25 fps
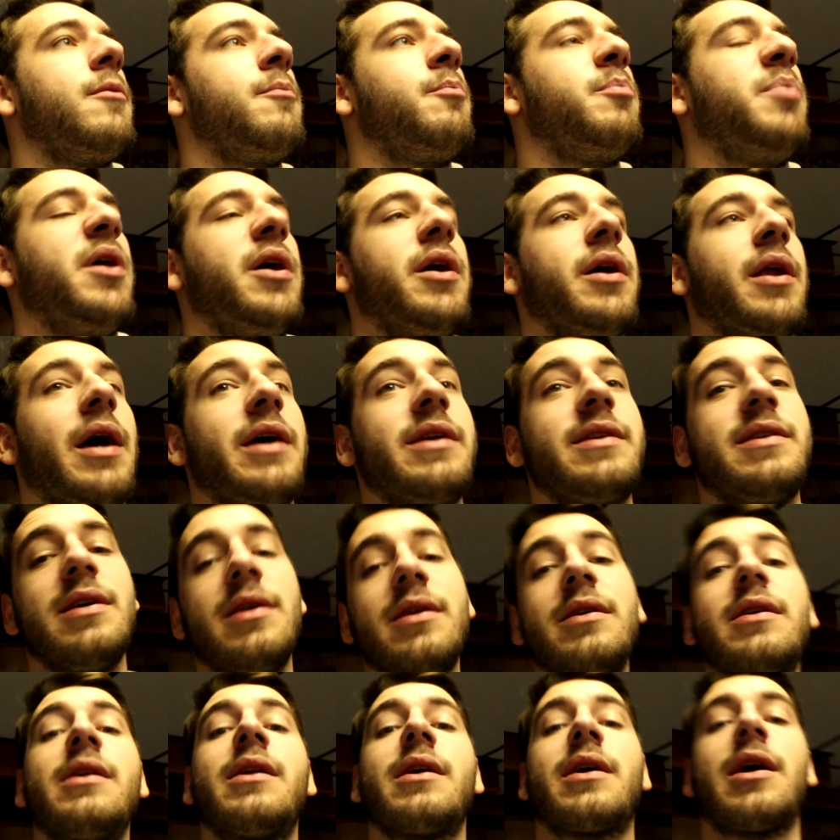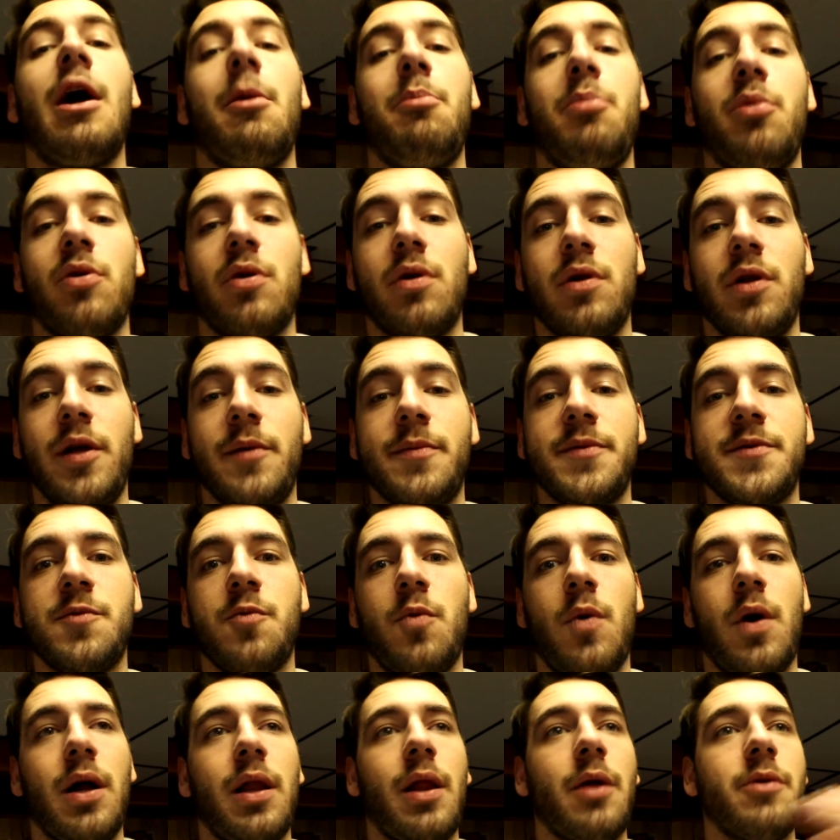But I did get a couple clips
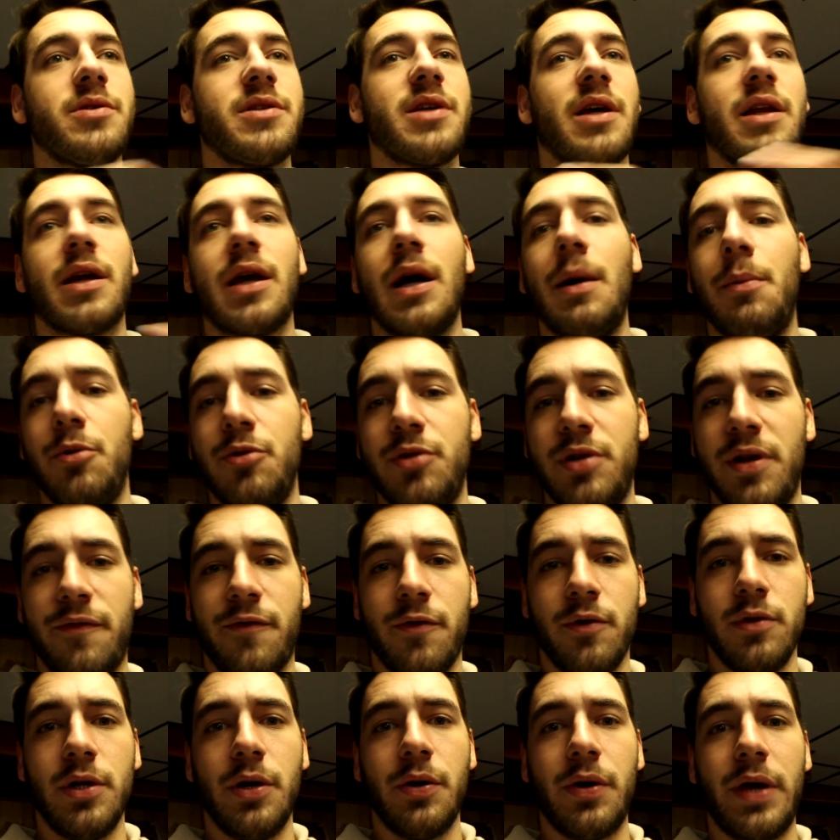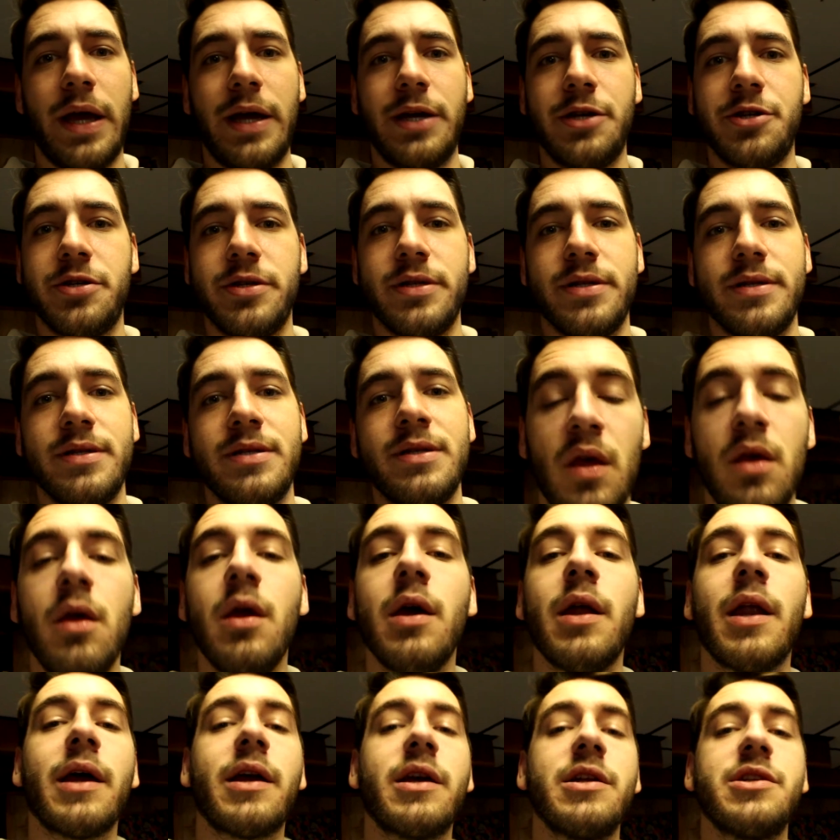while I was at a couple different locations,
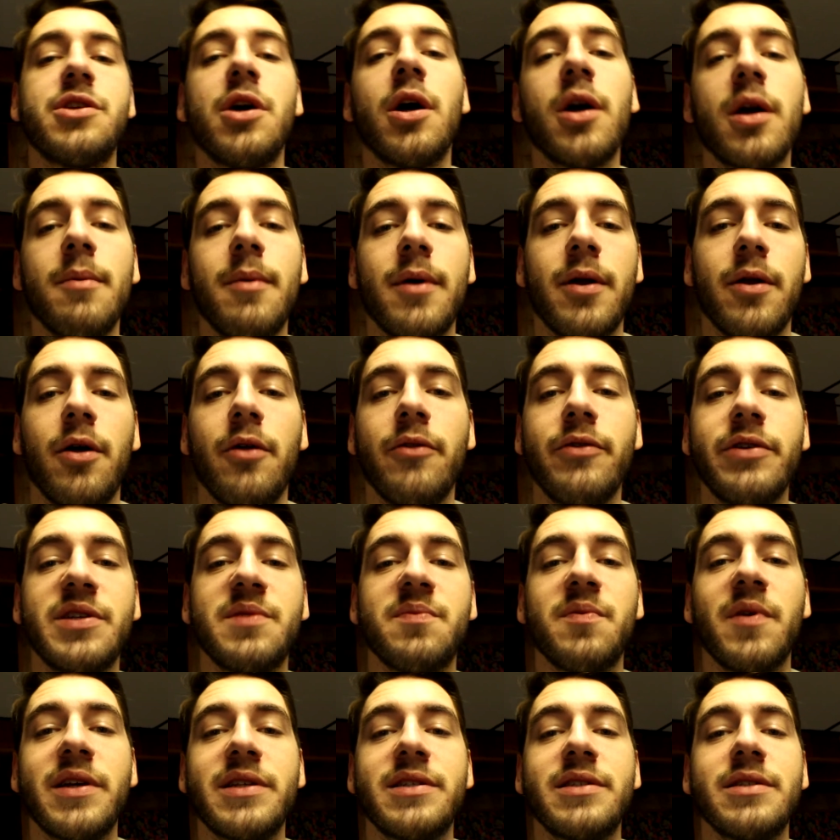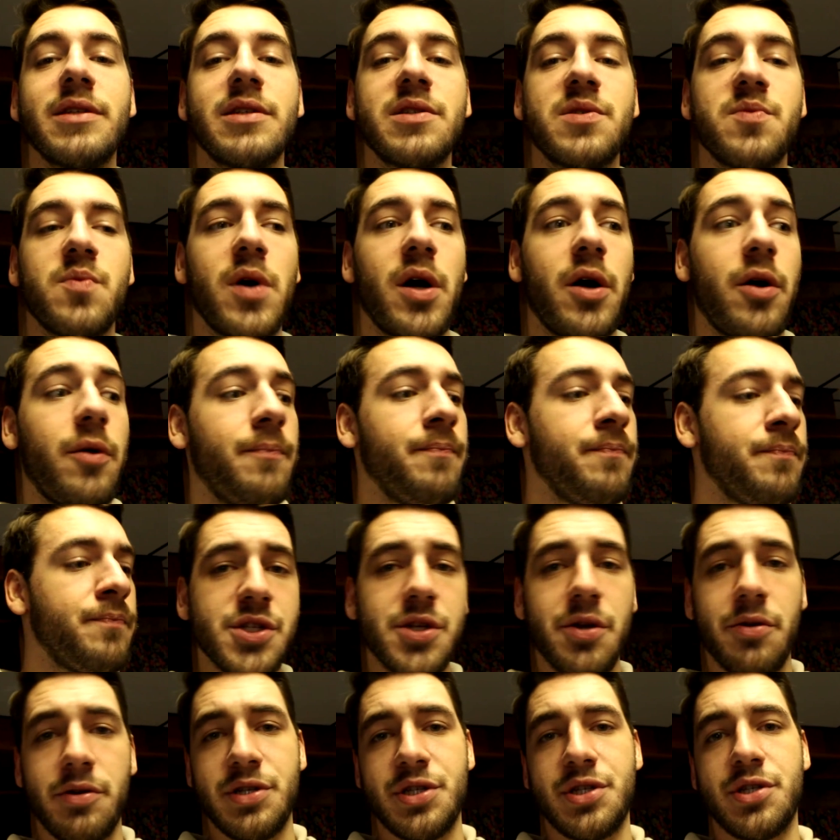and I can talk about all these places as well.
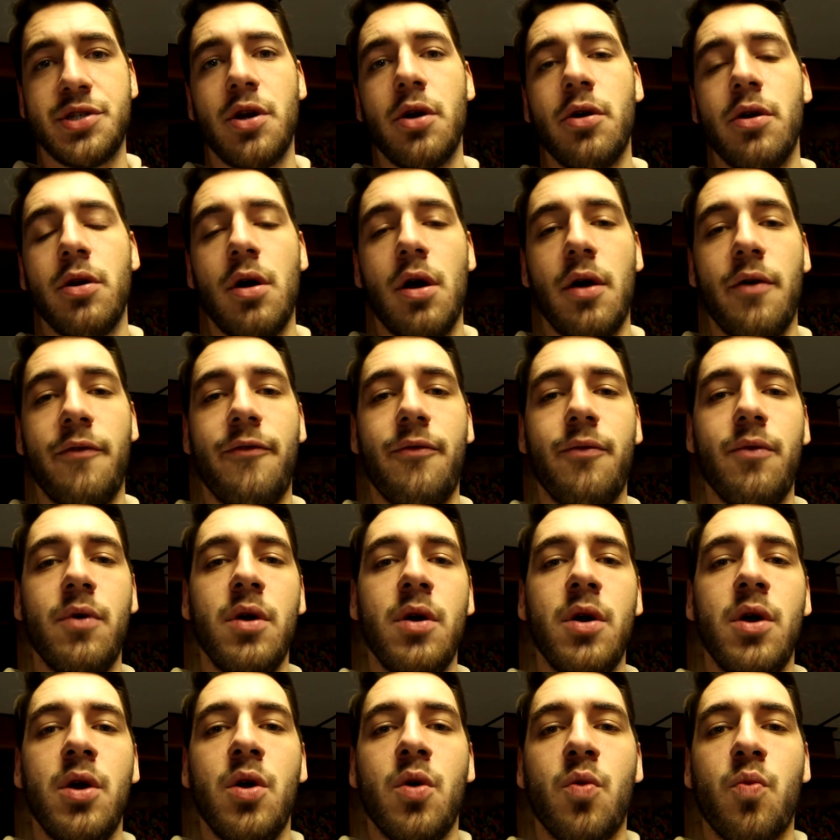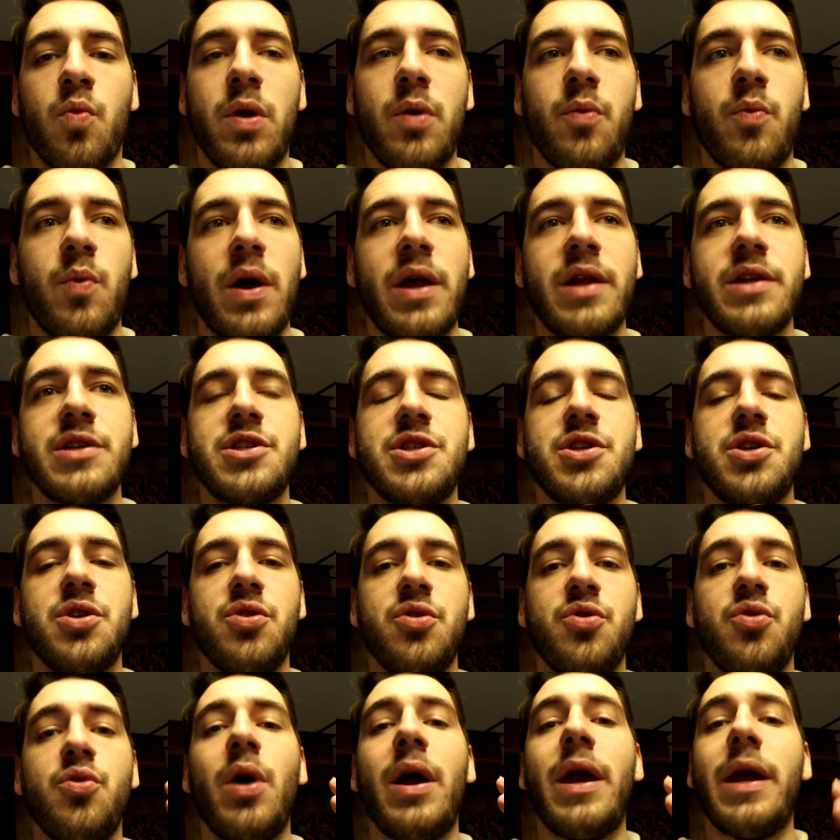So to start off, we went
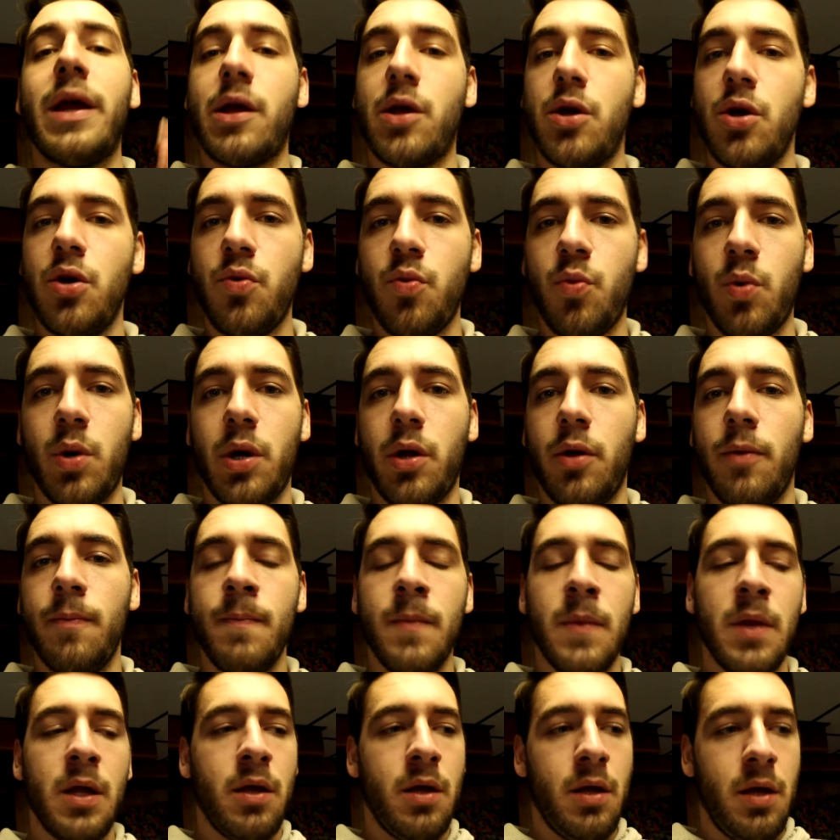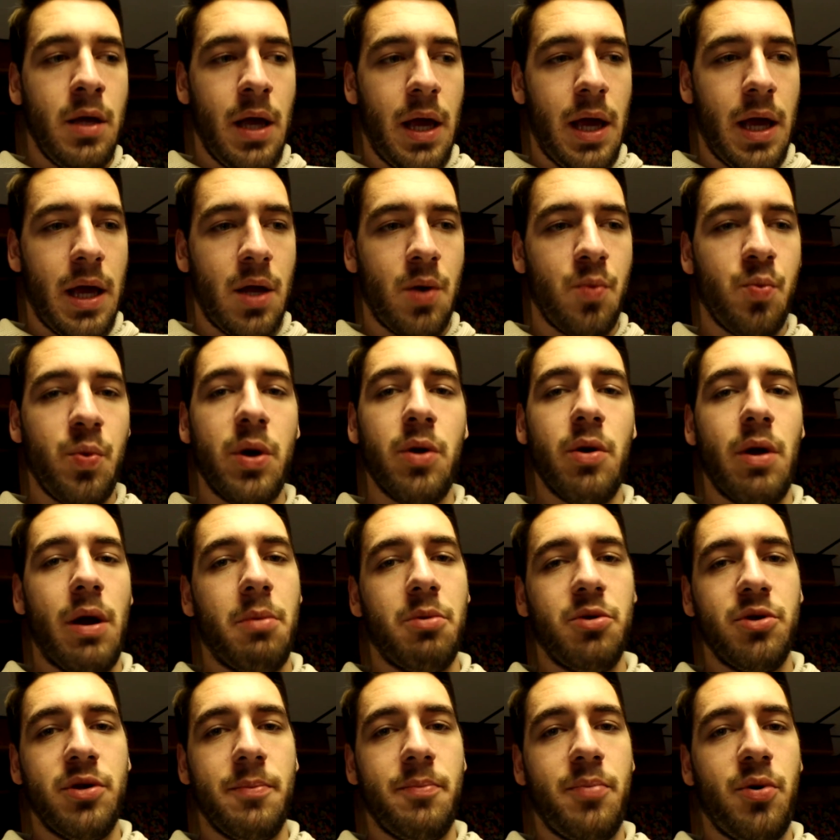to a Goodwill, and we were
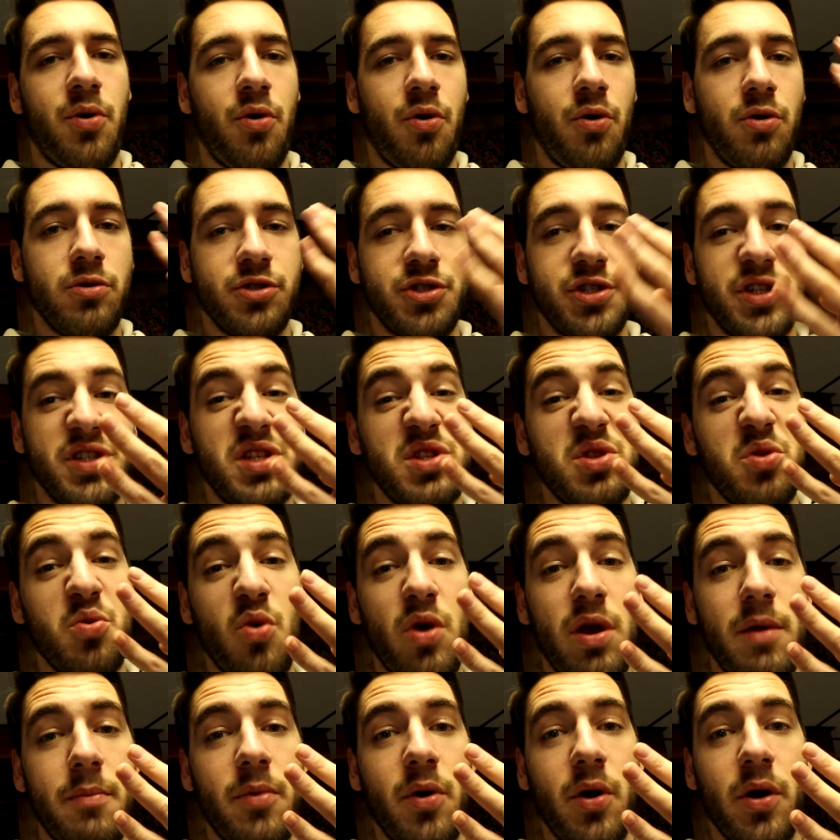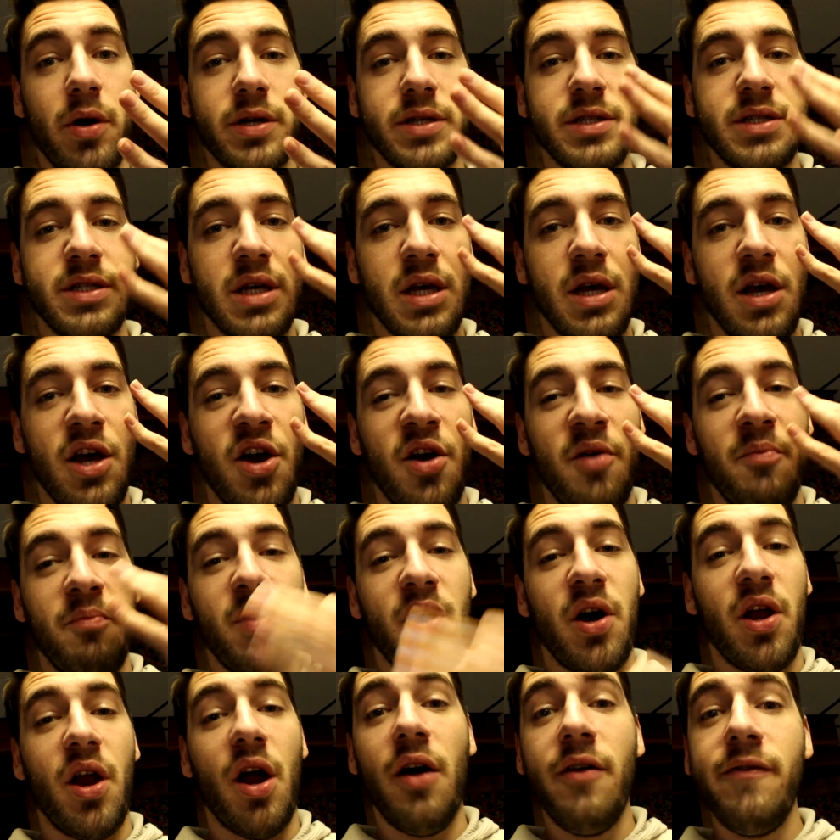able to pull just 3 books,
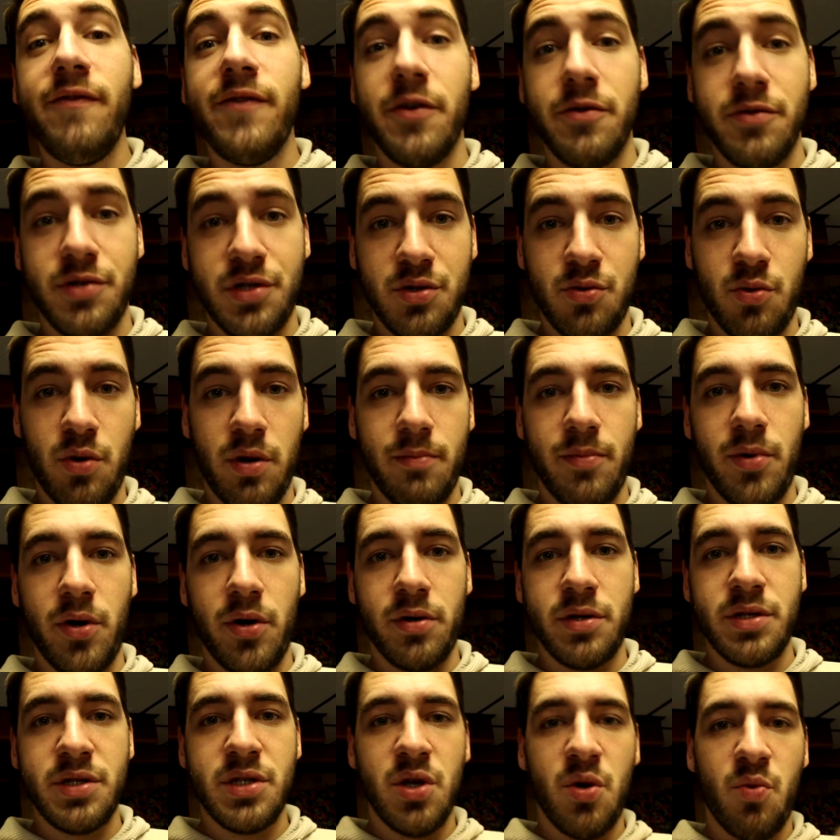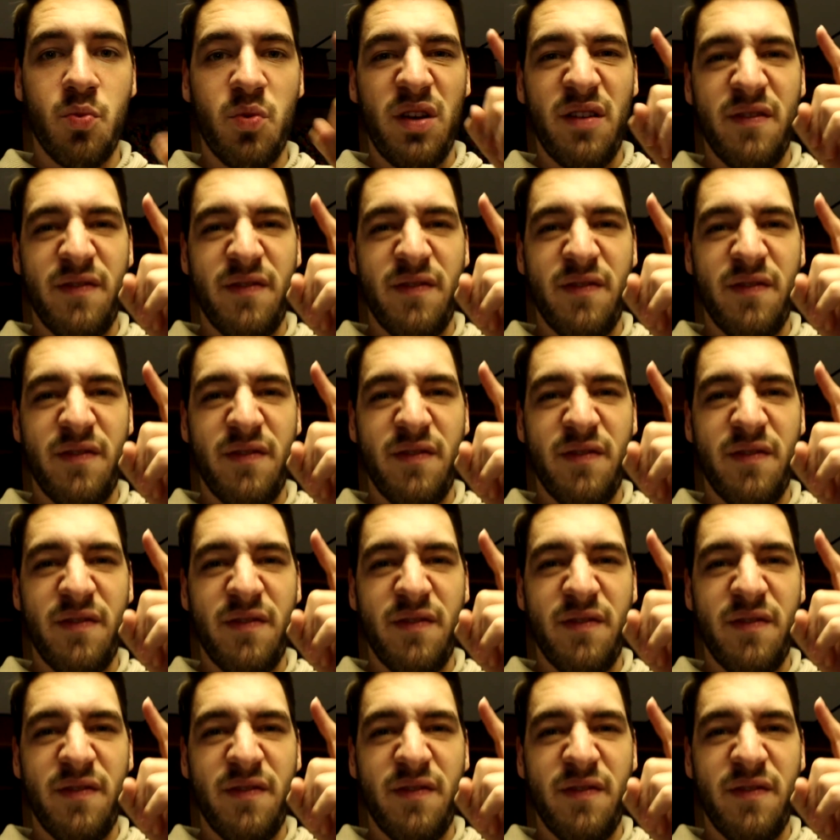but of those 3 books, we